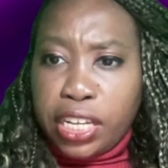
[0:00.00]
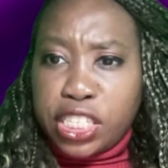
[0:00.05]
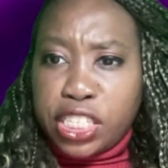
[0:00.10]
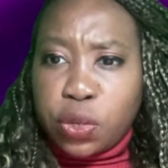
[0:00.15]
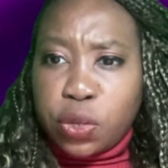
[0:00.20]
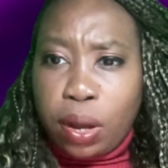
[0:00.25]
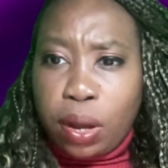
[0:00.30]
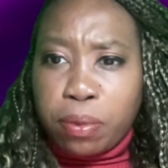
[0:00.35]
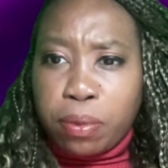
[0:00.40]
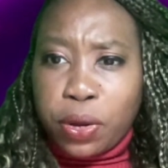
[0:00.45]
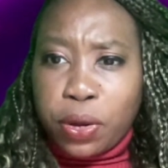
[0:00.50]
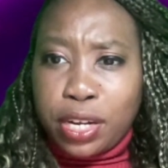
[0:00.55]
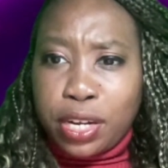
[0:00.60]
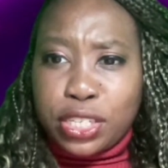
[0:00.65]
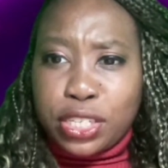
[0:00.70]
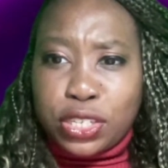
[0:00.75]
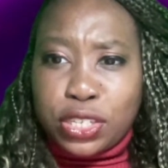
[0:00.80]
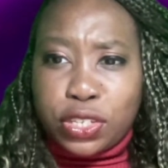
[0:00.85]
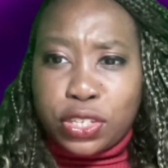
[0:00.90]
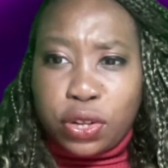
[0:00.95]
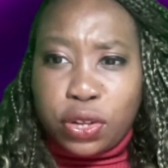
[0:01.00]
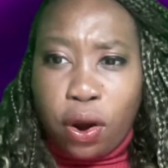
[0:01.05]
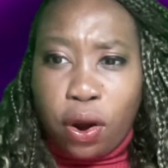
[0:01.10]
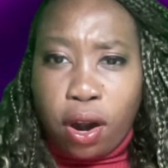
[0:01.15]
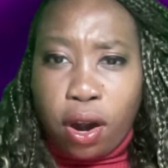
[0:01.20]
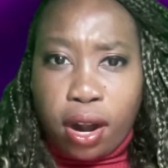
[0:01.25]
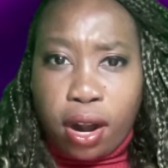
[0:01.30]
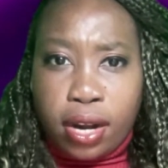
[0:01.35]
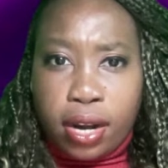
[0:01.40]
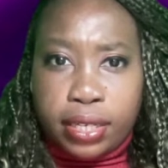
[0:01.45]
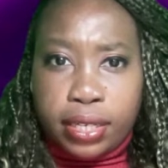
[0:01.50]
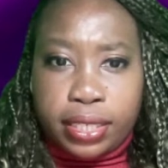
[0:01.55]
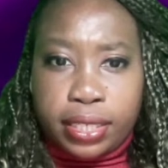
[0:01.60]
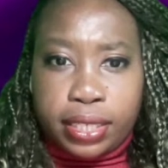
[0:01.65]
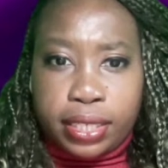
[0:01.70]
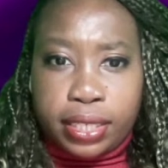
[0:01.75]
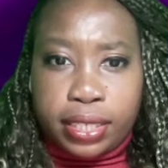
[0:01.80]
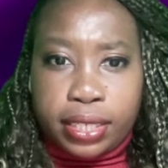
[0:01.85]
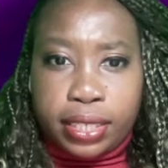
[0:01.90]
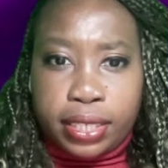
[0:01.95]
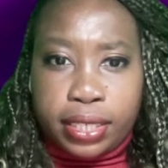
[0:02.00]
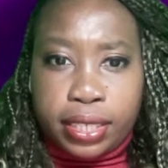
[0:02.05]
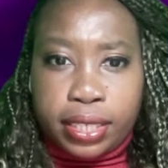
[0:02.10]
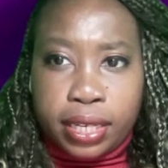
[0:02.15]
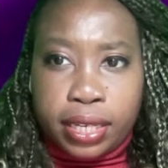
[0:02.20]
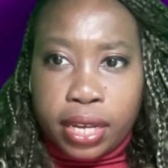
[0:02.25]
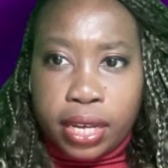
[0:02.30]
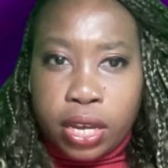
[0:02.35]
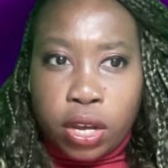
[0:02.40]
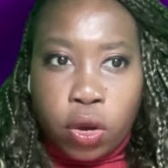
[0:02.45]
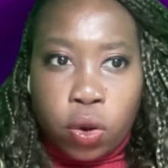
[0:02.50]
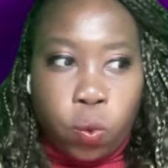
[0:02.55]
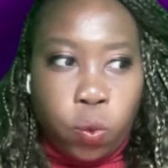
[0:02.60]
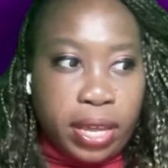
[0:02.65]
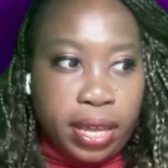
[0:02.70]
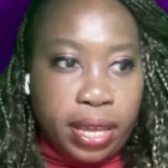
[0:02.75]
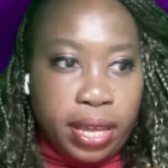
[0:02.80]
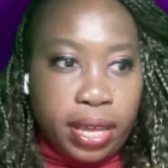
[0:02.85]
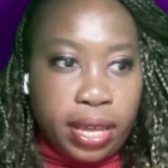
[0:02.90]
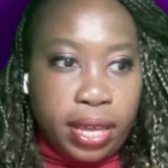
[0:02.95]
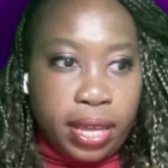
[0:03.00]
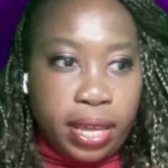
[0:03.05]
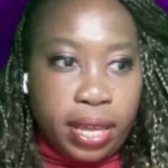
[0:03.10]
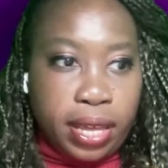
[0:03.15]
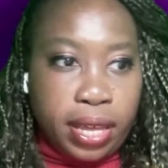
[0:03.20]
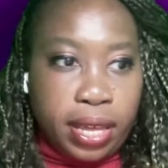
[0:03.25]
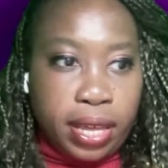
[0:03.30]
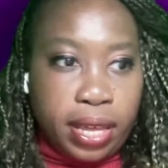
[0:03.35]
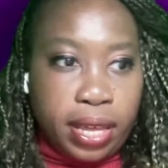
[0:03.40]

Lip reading: So I'm going to start with,